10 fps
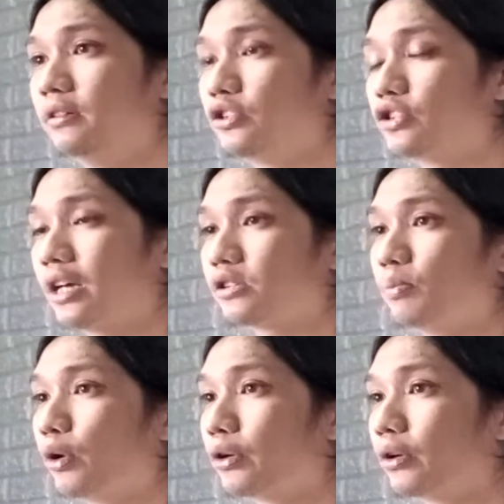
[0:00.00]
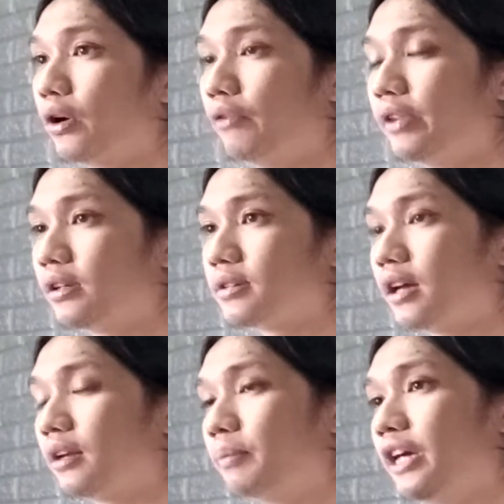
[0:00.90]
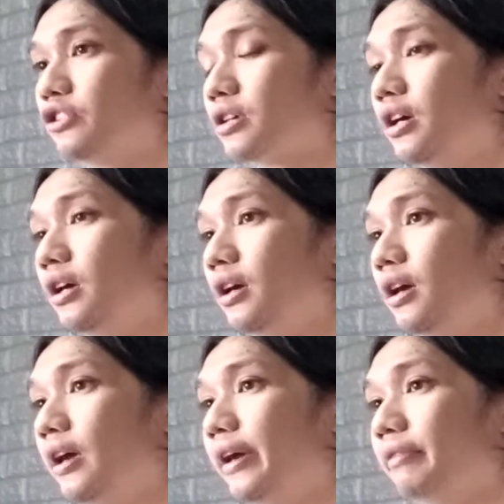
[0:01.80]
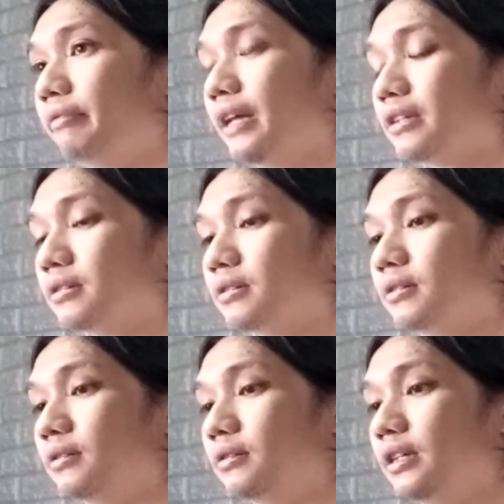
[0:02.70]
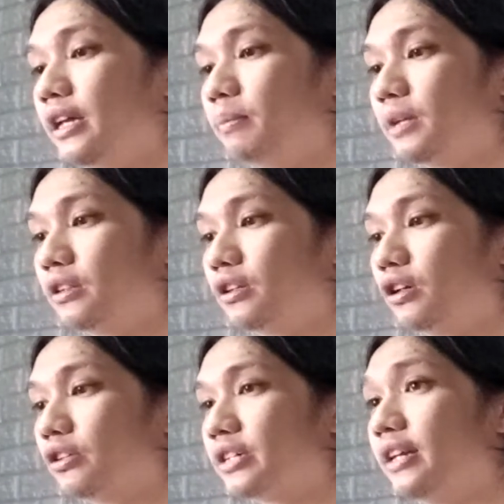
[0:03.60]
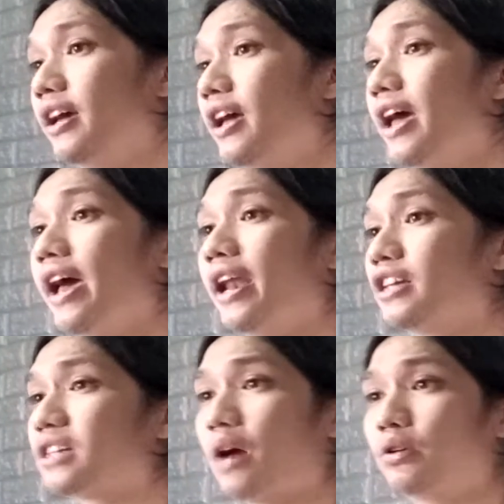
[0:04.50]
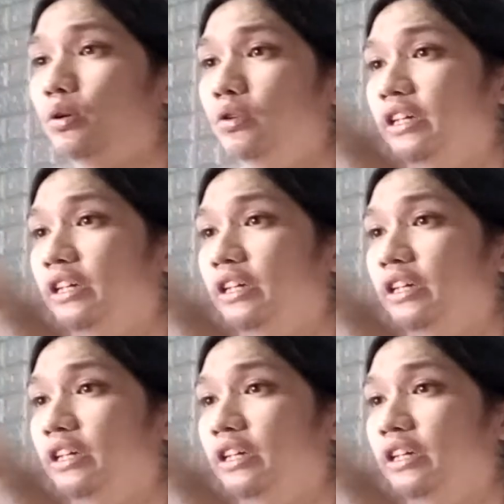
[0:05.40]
the chat support of their Lazada page, and that's the name that the girl said. And I scoured the whole